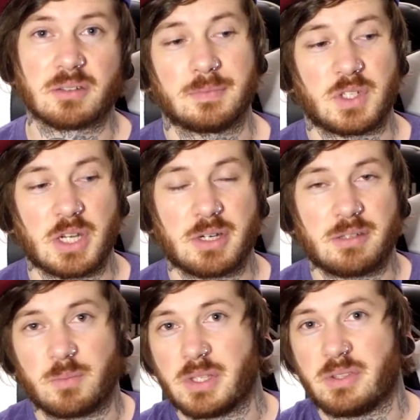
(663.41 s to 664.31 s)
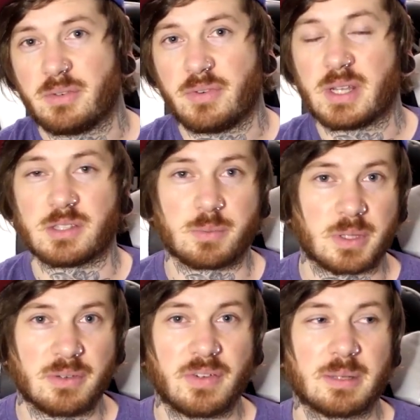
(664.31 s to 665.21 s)
Share it with your friends, with
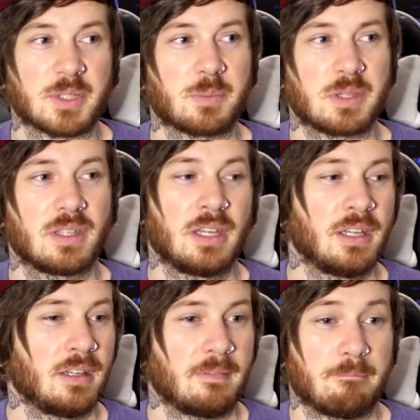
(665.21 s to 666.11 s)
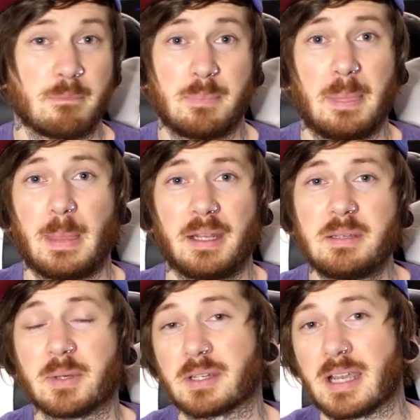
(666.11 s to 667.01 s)
your family, with
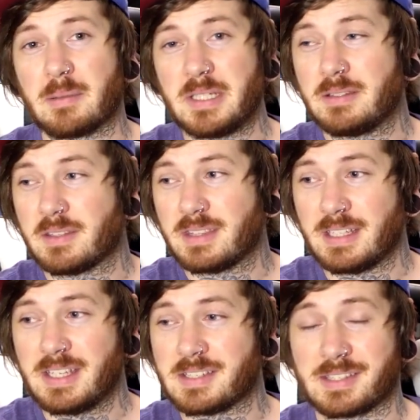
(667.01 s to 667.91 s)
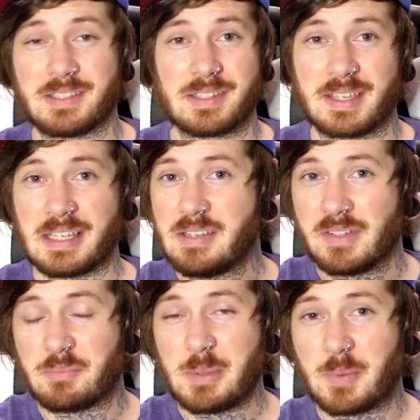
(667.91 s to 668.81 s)
anybody. I mean, the thing is like, even
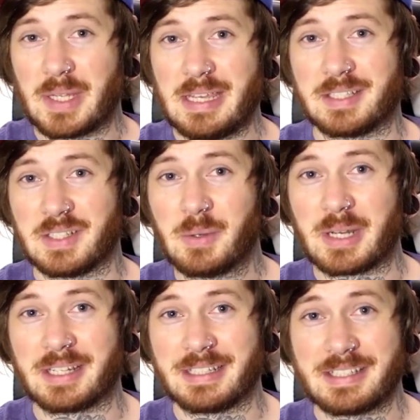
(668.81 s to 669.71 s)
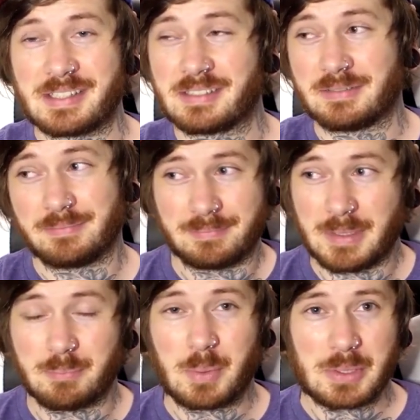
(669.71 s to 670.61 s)
if people can't donate, it's
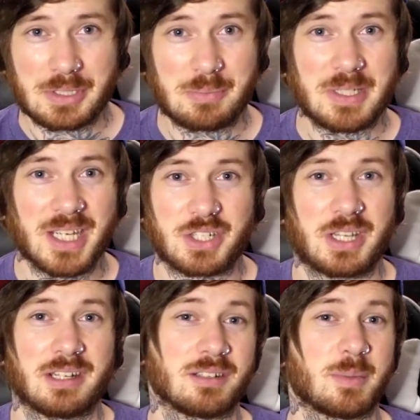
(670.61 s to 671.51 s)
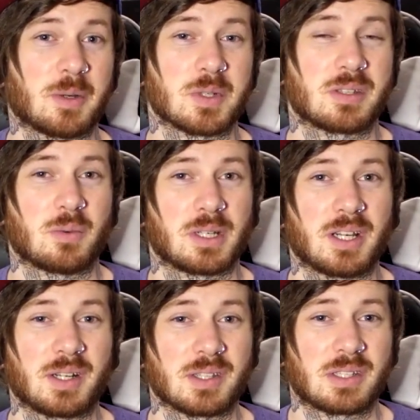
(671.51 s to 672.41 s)
important to be educated about what's going
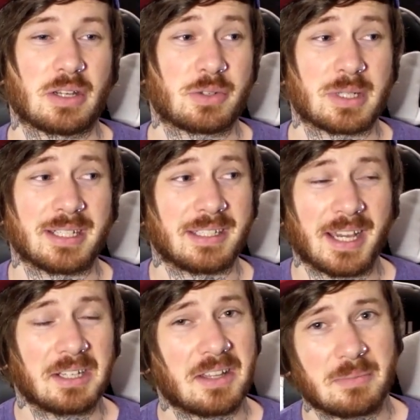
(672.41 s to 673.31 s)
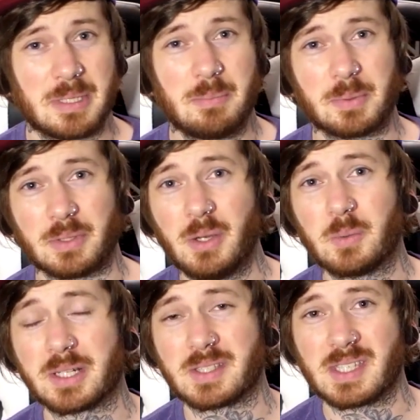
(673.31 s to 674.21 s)
on in this country, and not a lot of people know
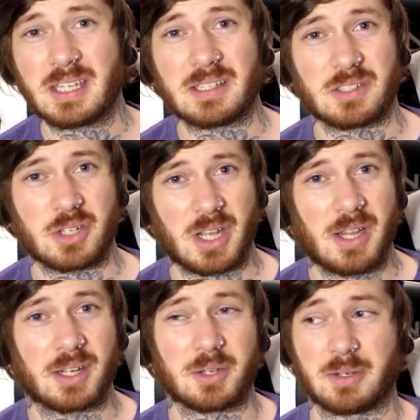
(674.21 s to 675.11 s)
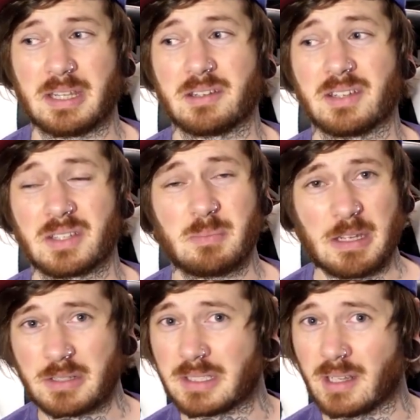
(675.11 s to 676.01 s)
what it's like in Chicago, and
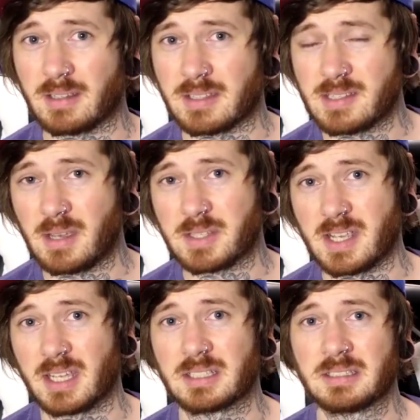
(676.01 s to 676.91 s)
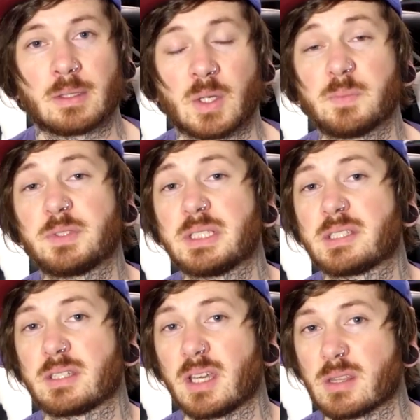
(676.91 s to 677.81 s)
especially not in the South Side. Hopefully
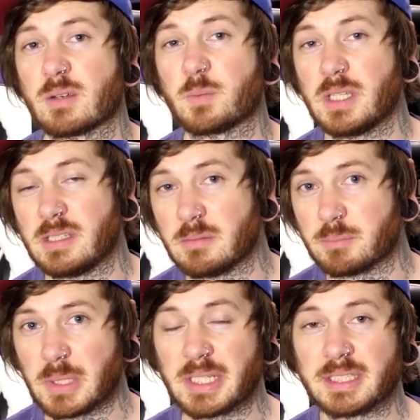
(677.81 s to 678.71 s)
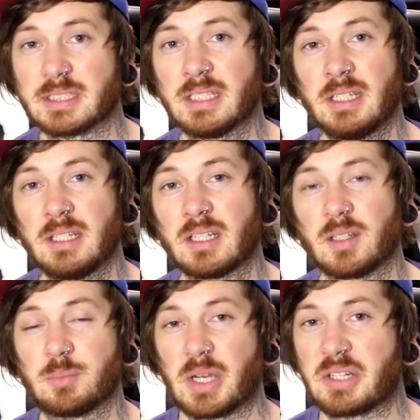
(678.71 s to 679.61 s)
together we can bring a
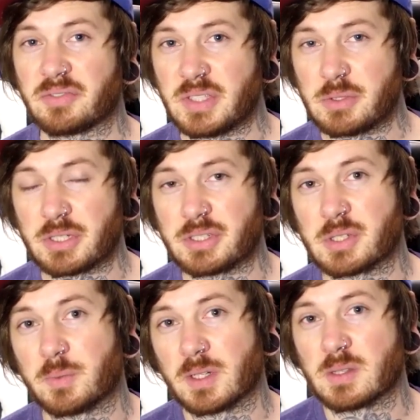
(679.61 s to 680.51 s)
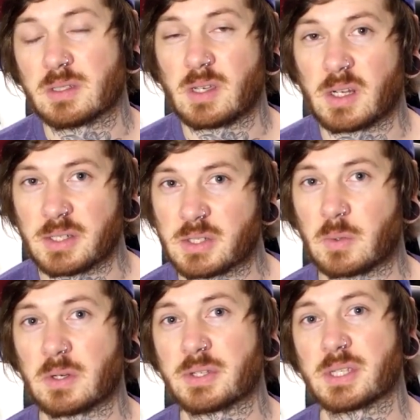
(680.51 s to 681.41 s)
brighter future to one of the darkest
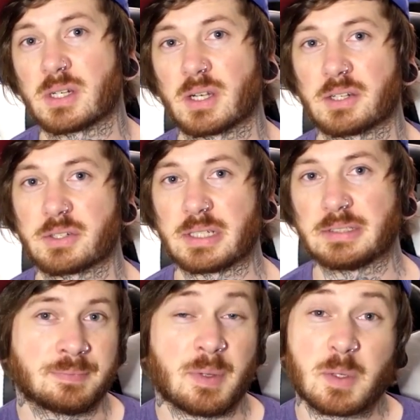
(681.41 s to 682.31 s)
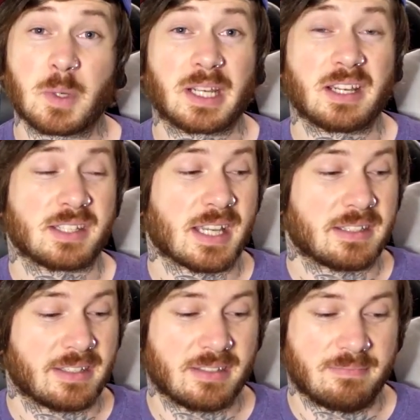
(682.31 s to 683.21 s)
corners in our country. Anyway, guys,
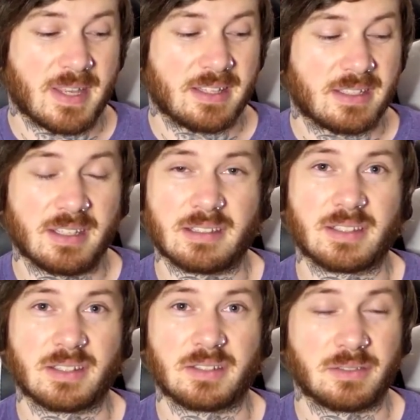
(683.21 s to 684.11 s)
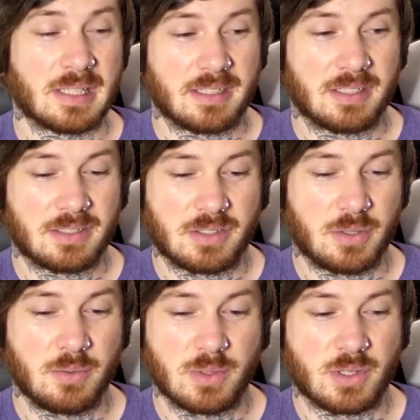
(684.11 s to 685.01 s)
that's it. The links
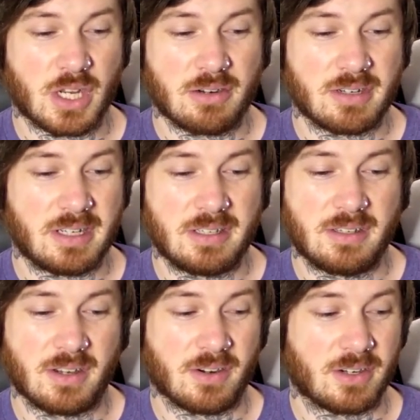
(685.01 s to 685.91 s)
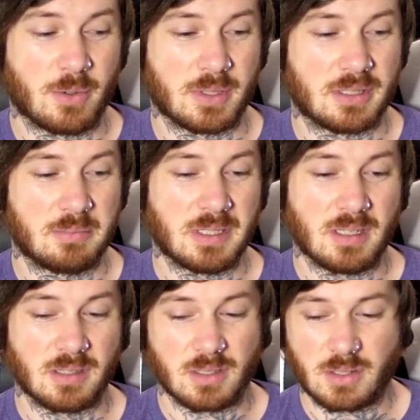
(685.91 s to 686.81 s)
to the charity are going to be
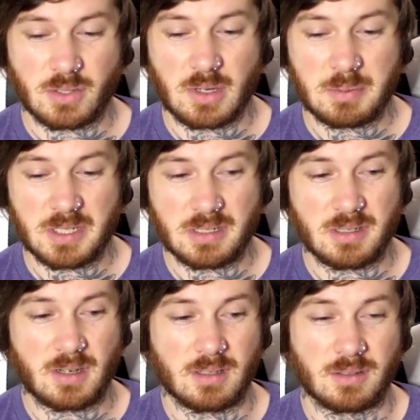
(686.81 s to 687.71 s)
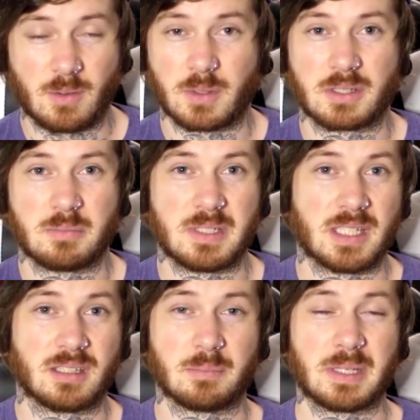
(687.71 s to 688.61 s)
in the description, and they're going to be
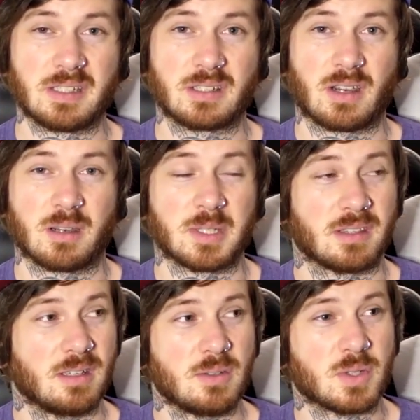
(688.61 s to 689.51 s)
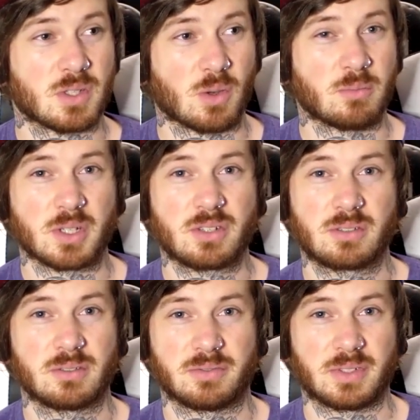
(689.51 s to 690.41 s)
in the pinned comment. Thank you so much
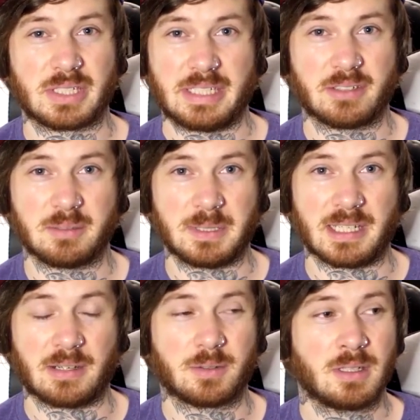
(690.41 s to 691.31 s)
for hearing me out.